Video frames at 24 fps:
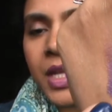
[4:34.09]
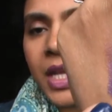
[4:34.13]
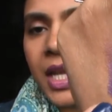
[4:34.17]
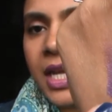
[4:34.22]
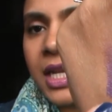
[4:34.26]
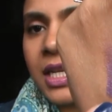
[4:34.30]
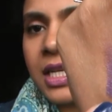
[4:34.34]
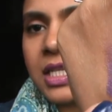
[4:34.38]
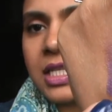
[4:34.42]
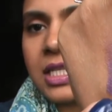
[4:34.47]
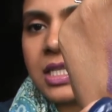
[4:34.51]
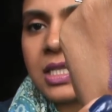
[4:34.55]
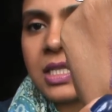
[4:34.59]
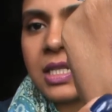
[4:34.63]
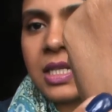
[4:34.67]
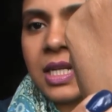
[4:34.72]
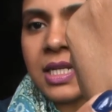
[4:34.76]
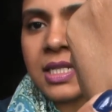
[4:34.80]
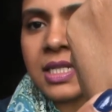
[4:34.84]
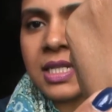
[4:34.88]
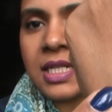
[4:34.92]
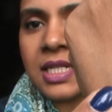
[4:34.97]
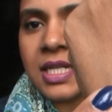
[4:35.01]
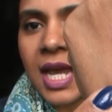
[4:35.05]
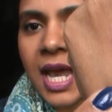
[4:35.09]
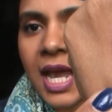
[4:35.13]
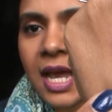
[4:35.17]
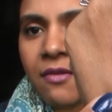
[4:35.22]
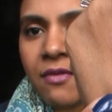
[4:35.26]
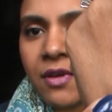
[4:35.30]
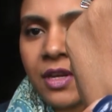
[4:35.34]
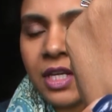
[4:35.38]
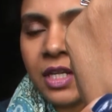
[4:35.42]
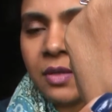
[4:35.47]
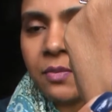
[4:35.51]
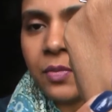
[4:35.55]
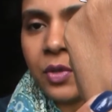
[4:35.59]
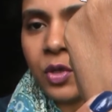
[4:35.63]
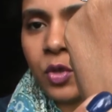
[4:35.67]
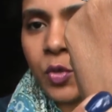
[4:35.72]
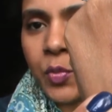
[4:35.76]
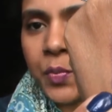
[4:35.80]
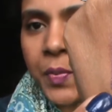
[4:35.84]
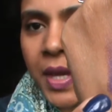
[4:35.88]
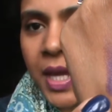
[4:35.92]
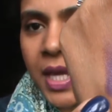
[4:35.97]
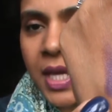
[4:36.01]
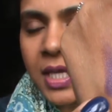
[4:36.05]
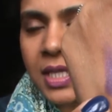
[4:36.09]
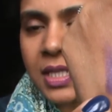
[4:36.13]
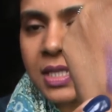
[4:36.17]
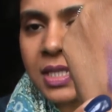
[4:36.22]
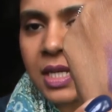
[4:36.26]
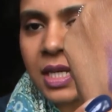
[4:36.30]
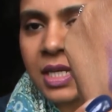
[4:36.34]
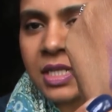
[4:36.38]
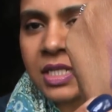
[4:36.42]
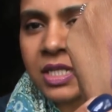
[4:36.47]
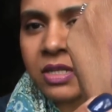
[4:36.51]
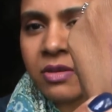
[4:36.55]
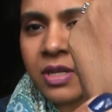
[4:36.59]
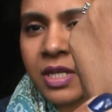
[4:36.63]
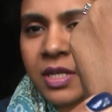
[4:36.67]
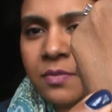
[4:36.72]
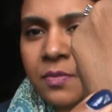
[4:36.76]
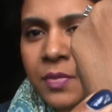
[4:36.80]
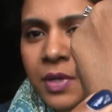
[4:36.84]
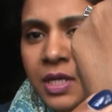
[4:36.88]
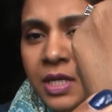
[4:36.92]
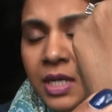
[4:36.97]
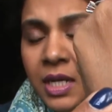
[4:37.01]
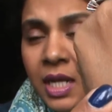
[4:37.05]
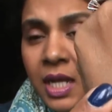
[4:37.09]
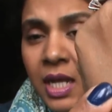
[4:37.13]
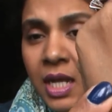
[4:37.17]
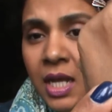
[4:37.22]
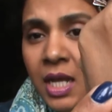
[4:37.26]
it doesn't have any blue base under it but